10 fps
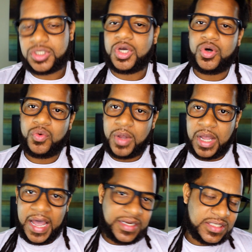So,
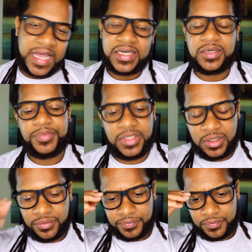I decided to
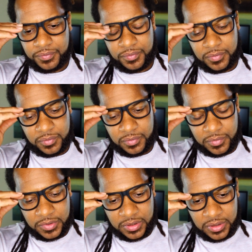be
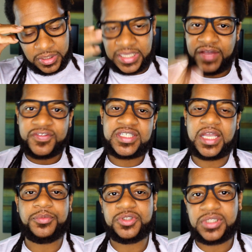Kevin
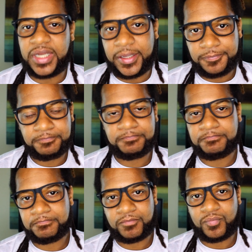Samuels today.
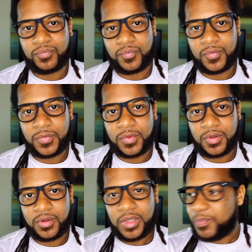
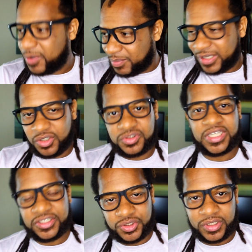I put my little
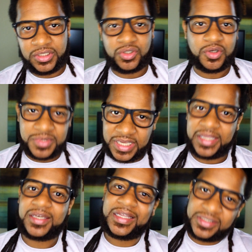touch on it, you know what I'm
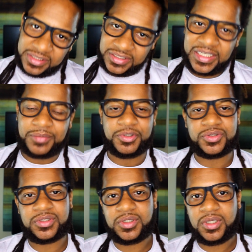saying? Langston
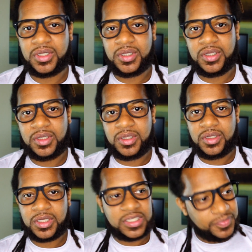Samuels.
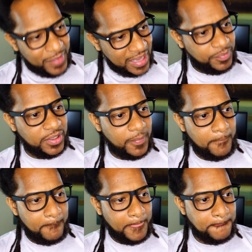Because
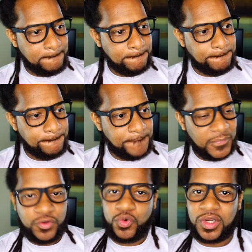maybe
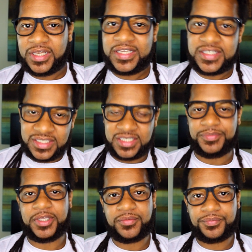you all will listen
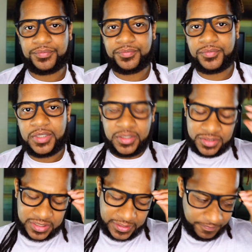to me.
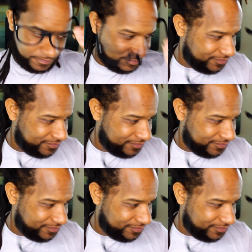You see,